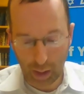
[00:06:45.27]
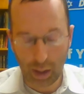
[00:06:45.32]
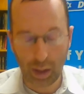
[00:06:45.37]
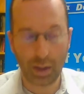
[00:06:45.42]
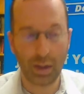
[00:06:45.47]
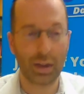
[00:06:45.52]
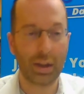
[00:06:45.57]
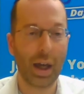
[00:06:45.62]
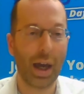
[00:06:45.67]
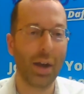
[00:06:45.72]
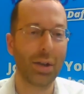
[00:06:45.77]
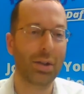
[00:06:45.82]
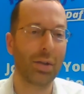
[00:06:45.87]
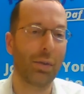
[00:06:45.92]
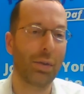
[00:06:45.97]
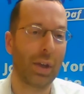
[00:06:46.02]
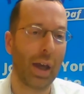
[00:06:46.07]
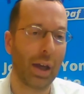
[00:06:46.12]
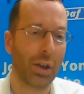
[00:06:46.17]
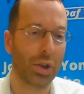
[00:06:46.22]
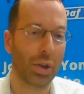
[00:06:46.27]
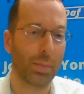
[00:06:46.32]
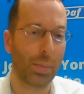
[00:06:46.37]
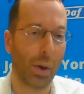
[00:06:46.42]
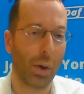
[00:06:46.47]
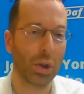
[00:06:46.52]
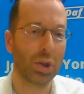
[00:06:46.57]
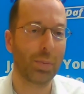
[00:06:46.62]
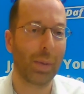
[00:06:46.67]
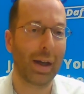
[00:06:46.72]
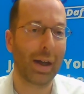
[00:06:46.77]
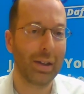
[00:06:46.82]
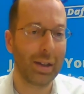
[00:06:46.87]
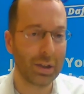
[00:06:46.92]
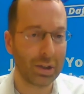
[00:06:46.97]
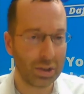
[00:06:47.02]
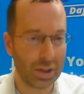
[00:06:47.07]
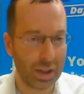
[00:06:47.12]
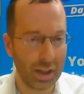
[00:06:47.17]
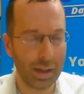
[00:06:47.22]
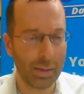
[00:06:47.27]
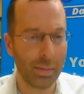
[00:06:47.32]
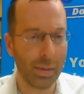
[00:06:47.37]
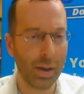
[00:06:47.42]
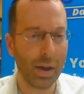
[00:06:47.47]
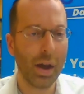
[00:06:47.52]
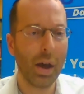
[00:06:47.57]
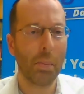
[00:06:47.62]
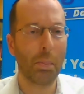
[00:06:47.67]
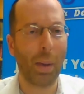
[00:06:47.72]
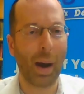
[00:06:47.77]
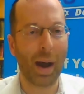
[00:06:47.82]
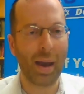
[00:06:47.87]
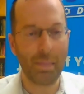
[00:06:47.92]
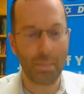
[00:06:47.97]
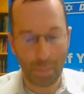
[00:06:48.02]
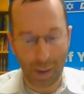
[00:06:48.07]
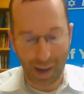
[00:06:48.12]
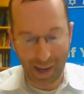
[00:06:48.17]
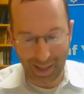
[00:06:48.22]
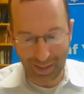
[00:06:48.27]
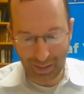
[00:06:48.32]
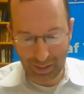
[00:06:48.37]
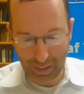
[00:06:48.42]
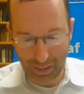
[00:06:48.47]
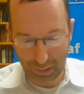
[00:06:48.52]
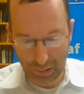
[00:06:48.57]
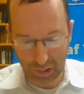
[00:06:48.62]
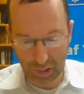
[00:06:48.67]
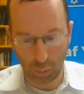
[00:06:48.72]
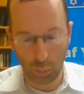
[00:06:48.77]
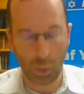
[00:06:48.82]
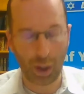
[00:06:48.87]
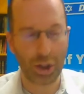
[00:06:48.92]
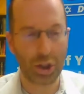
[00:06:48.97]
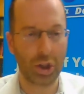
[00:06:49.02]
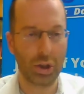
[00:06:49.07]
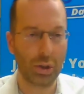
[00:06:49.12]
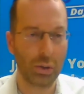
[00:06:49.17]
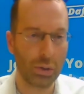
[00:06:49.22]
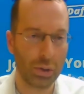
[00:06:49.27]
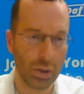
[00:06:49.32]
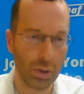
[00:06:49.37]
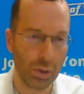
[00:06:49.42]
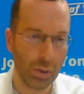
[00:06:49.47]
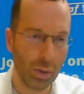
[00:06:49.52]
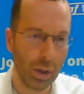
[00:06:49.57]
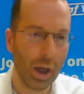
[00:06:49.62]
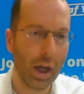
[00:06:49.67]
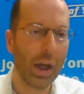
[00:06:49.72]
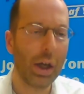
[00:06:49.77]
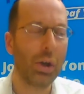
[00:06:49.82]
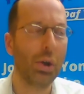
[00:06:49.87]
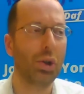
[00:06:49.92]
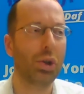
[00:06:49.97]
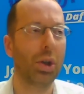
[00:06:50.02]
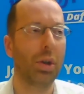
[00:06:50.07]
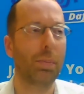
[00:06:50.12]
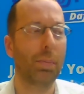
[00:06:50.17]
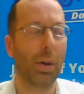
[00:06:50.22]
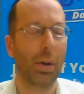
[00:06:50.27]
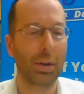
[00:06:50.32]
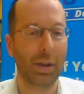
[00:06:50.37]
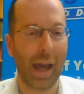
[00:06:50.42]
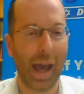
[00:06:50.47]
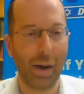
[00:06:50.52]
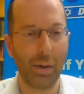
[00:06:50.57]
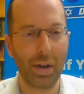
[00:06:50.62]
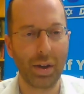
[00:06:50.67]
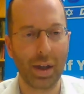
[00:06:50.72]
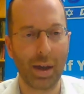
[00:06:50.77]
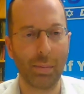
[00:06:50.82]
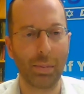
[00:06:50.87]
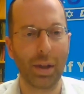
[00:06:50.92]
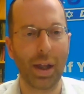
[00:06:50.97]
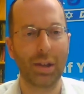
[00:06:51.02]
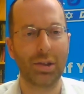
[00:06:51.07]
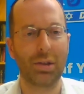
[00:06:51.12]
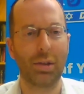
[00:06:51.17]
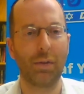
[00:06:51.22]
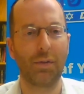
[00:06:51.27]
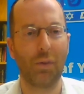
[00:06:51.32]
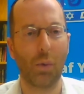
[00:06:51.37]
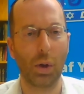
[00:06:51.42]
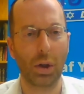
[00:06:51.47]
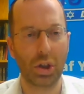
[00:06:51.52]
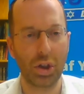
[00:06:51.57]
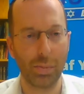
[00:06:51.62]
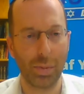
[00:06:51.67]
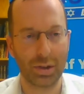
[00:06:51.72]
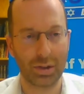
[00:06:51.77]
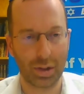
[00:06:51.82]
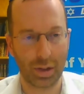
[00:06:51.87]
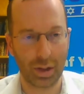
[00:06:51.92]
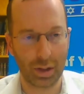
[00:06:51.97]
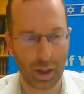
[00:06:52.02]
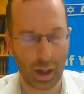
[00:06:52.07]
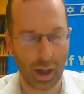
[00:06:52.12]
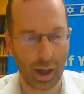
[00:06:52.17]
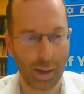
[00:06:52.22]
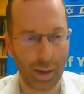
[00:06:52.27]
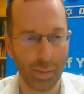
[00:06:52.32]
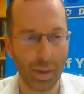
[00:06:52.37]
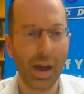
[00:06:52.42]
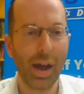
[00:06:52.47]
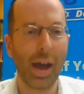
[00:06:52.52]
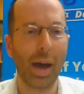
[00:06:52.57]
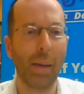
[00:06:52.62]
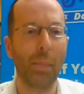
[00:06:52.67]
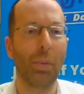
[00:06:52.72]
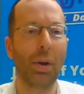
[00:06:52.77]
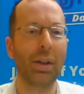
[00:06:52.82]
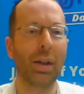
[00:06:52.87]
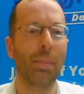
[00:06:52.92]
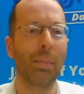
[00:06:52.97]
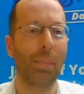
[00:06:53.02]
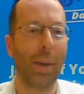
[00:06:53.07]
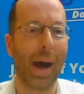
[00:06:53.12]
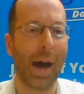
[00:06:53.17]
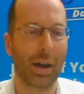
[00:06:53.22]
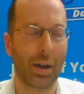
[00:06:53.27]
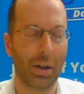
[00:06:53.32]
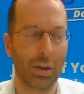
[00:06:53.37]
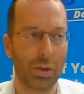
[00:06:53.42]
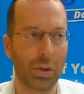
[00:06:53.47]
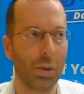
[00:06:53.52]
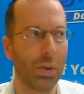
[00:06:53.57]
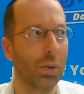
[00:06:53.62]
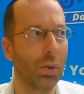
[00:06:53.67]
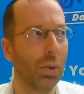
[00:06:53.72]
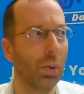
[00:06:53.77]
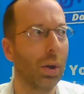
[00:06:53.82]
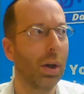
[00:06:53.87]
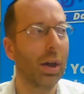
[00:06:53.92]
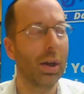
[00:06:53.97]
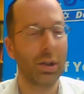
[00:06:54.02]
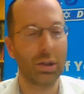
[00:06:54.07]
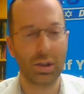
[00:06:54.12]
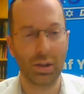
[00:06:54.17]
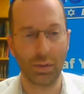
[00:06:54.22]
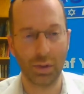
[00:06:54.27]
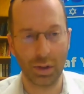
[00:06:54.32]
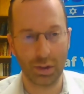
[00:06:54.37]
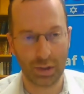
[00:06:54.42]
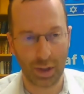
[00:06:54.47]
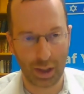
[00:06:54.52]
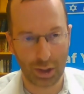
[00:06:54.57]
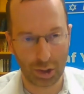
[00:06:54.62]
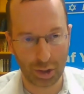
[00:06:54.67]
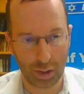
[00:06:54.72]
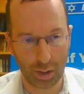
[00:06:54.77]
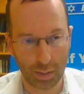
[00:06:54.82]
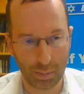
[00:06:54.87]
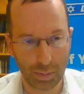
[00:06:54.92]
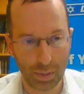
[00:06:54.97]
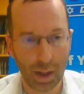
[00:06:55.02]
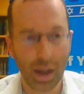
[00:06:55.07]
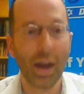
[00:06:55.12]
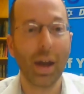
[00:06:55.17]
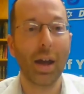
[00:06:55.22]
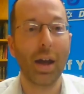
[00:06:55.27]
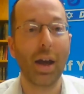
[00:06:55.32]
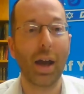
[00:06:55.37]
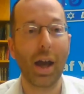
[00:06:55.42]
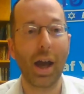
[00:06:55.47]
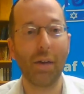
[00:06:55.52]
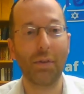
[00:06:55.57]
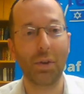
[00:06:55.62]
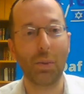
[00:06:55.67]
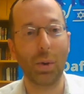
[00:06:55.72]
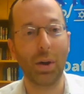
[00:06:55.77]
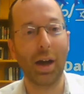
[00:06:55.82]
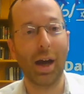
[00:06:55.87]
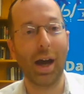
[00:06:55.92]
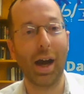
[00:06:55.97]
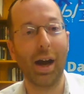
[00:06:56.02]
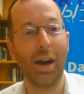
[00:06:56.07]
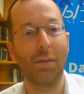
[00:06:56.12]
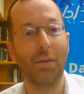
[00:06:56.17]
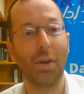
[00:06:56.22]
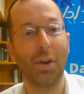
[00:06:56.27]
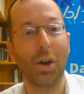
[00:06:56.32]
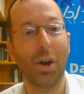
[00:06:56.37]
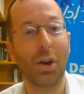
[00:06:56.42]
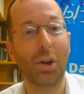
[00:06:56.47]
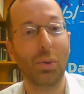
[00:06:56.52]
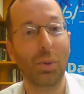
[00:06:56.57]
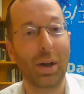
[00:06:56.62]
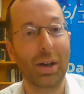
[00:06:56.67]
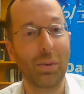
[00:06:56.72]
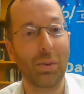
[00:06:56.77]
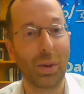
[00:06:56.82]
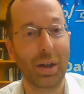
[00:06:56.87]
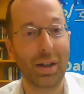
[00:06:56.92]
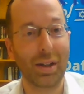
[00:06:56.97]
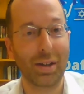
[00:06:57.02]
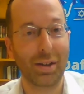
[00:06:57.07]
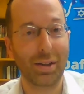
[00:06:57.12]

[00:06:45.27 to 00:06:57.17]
In the case of danger posed by listim, by bandits, what should you do? You should carry them less than 4 cubits at a time and bring them back to civilization. Everyone have a great week.